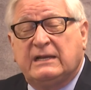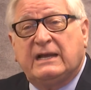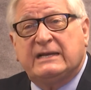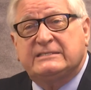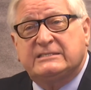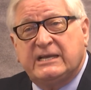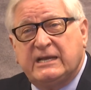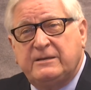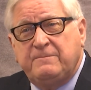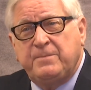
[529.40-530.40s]
I
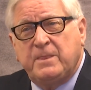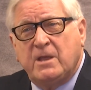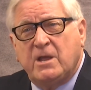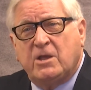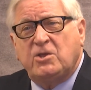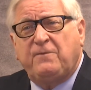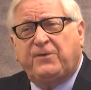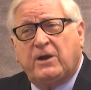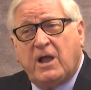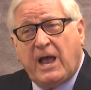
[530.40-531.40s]
said, You
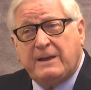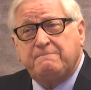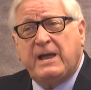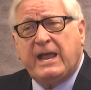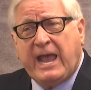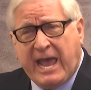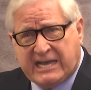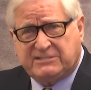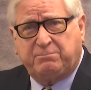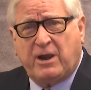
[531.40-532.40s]
forgot my
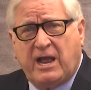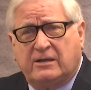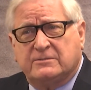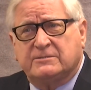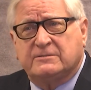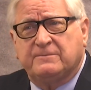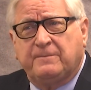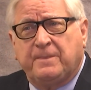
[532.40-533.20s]
hash browns.